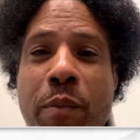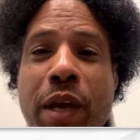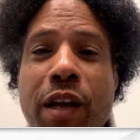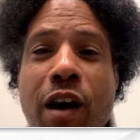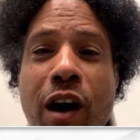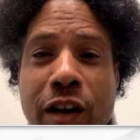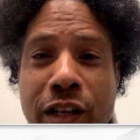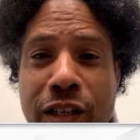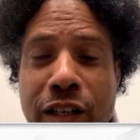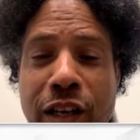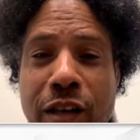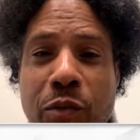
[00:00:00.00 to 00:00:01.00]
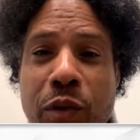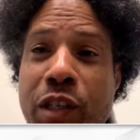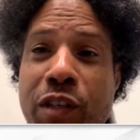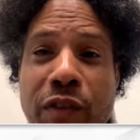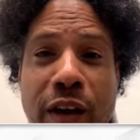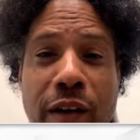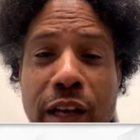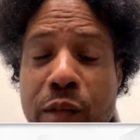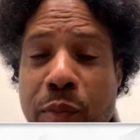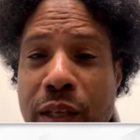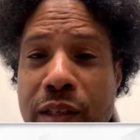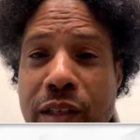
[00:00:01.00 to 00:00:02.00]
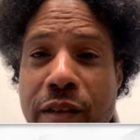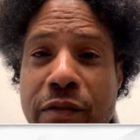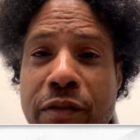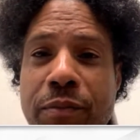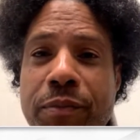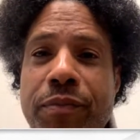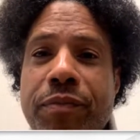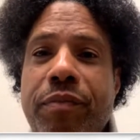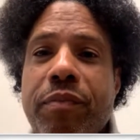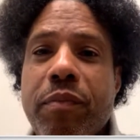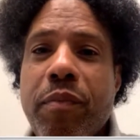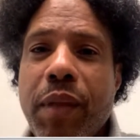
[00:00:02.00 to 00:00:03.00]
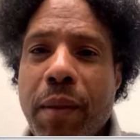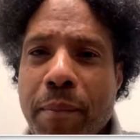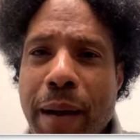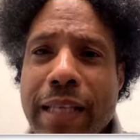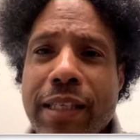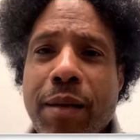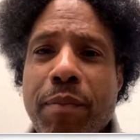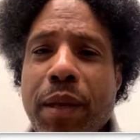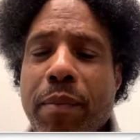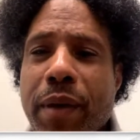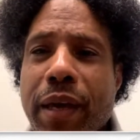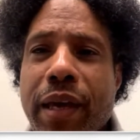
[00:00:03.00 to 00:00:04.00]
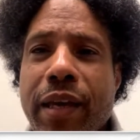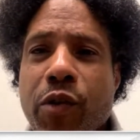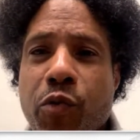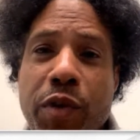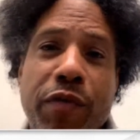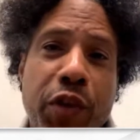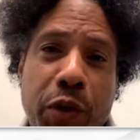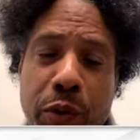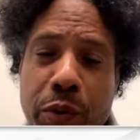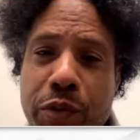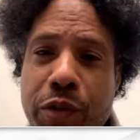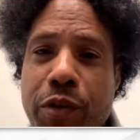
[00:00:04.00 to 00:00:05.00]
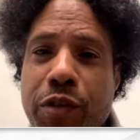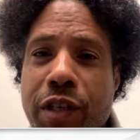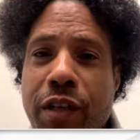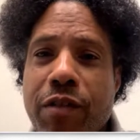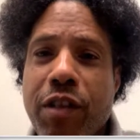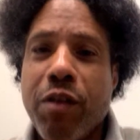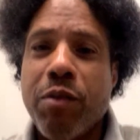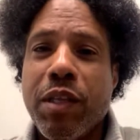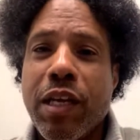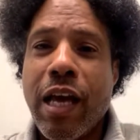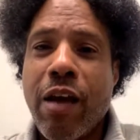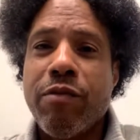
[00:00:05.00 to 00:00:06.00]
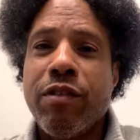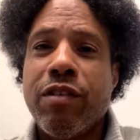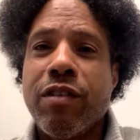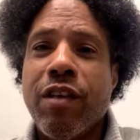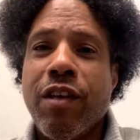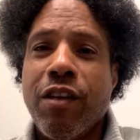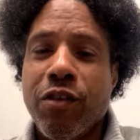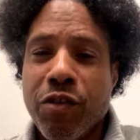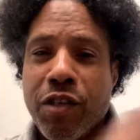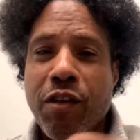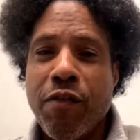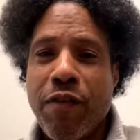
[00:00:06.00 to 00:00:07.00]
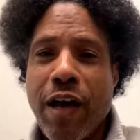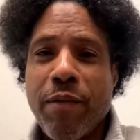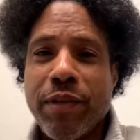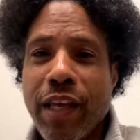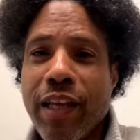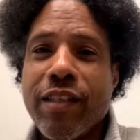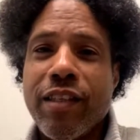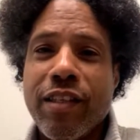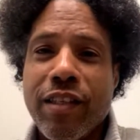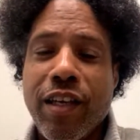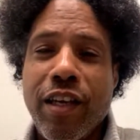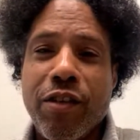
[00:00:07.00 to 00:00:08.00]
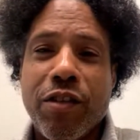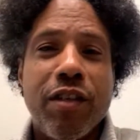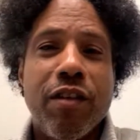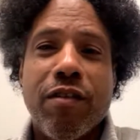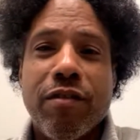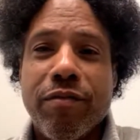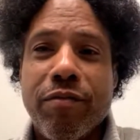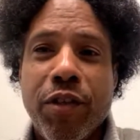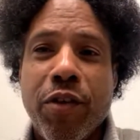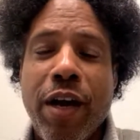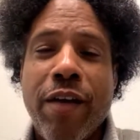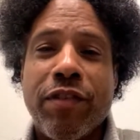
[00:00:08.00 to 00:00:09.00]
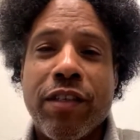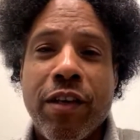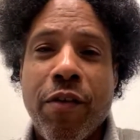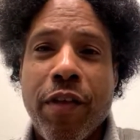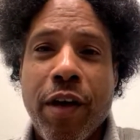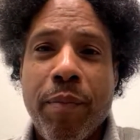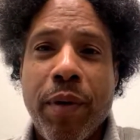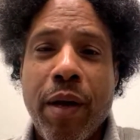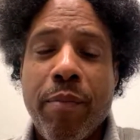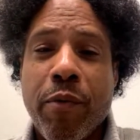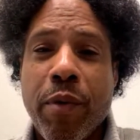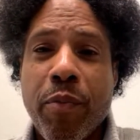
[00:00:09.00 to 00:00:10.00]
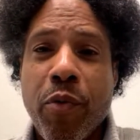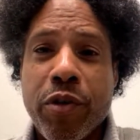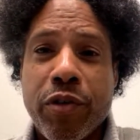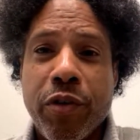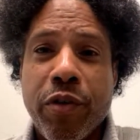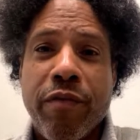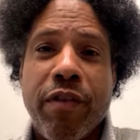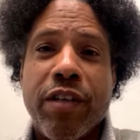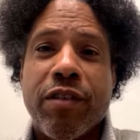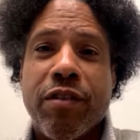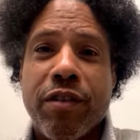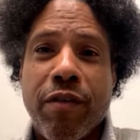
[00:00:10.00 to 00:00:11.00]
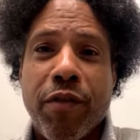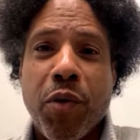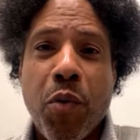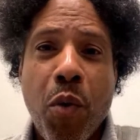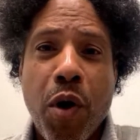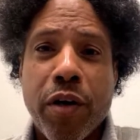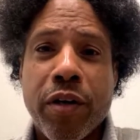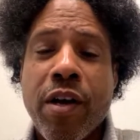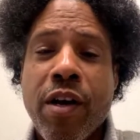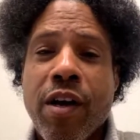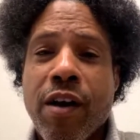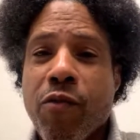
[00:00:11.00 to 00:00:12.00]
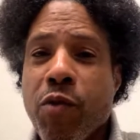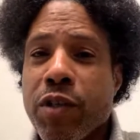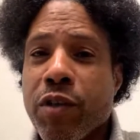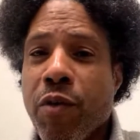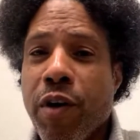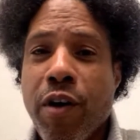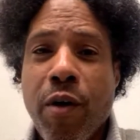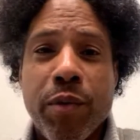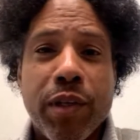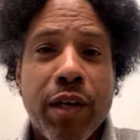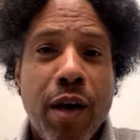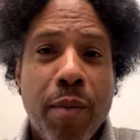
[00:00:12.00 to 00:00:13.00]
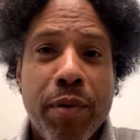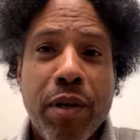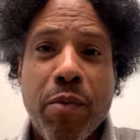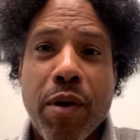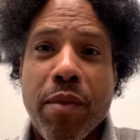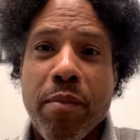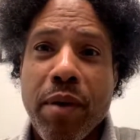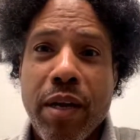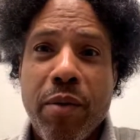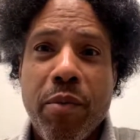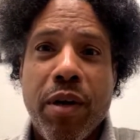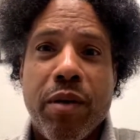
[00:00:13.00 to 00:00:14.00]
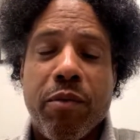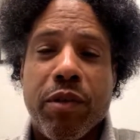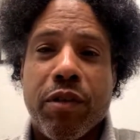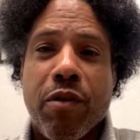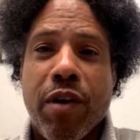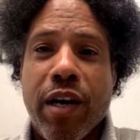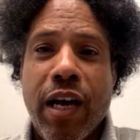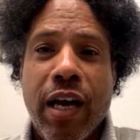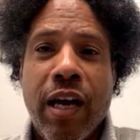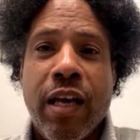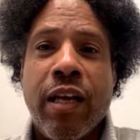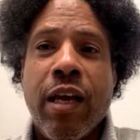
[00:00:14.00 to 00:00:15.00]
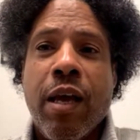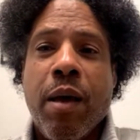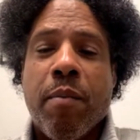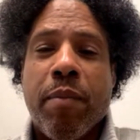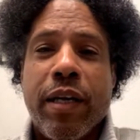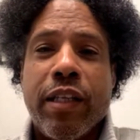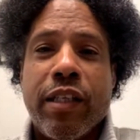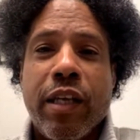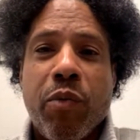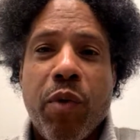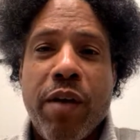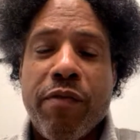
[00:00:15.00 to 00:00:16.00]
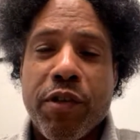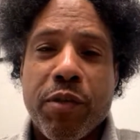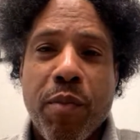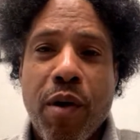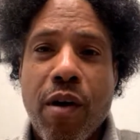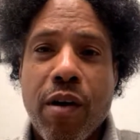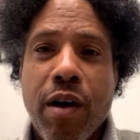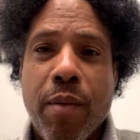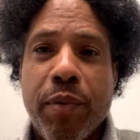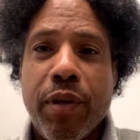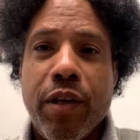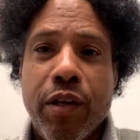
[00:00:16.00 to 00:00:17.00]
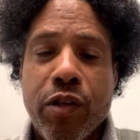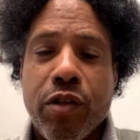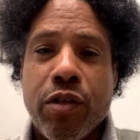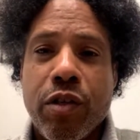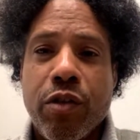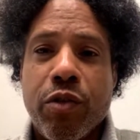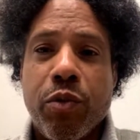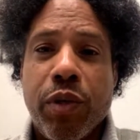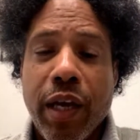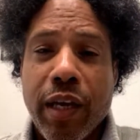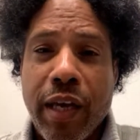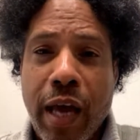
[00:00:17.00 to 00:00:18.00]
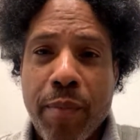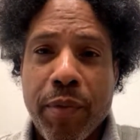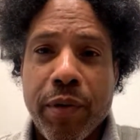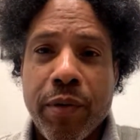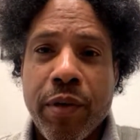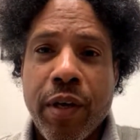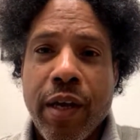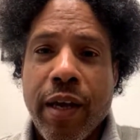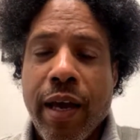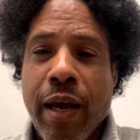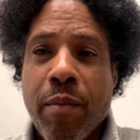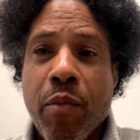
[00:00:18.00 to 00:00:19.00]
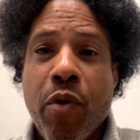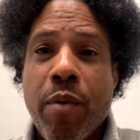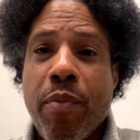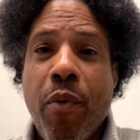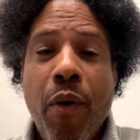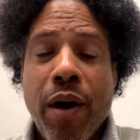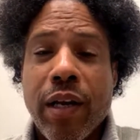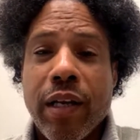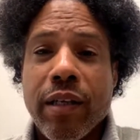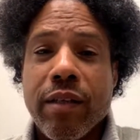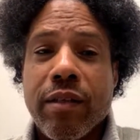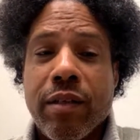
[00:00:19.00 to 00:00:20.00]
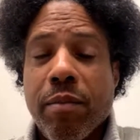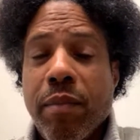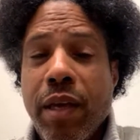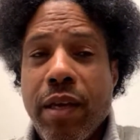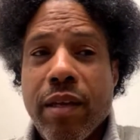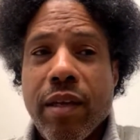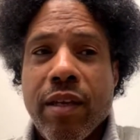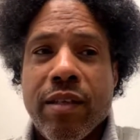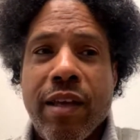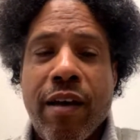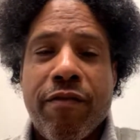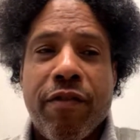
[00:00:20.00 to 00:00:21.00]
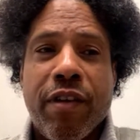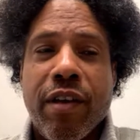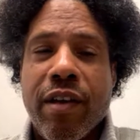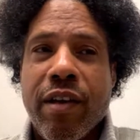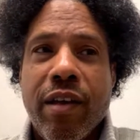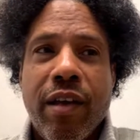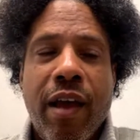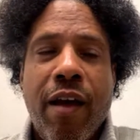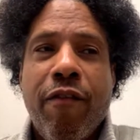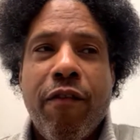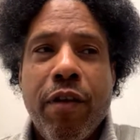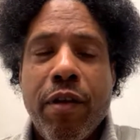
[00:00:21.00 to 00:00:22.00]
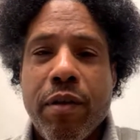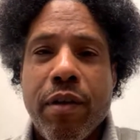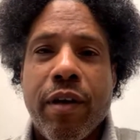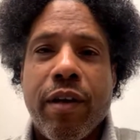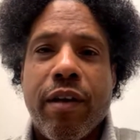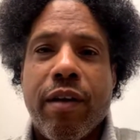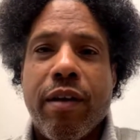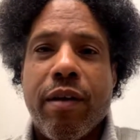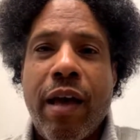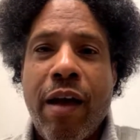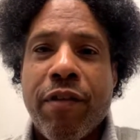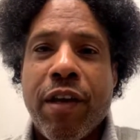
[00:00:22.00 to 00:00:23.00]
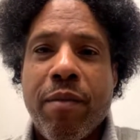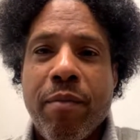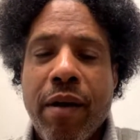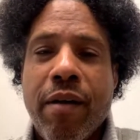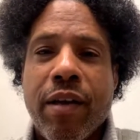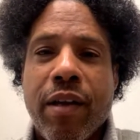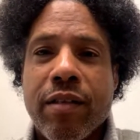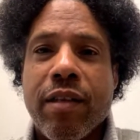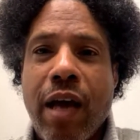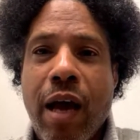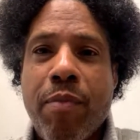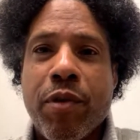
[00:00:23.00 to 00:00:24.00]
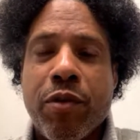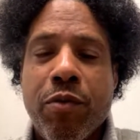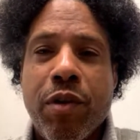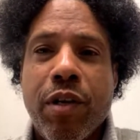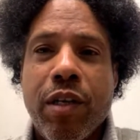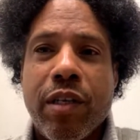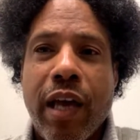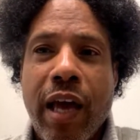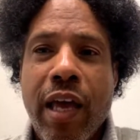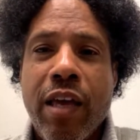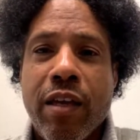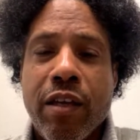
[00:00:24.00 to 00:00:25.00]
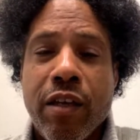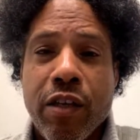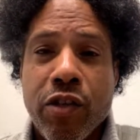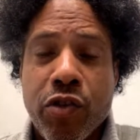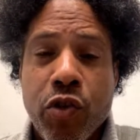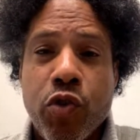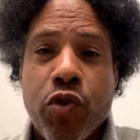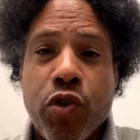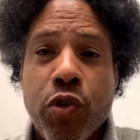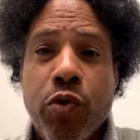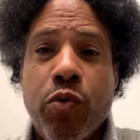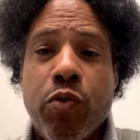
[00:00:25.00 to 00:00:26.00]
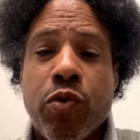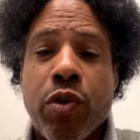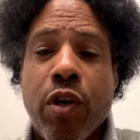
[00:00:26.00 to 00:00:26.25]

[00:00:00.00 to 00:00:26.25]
being audited, which is very expensive, by simply being reviewed. So you still deal with accountants, you still file with the SEC, you still, have to stay on the up and up and report to your investors every quarter of what's going on with the company, where the money went, what's going on. But it's a way for small companies to get capital. And more importantly, to me, is that for every African American, it's an opportunity to, should you choose,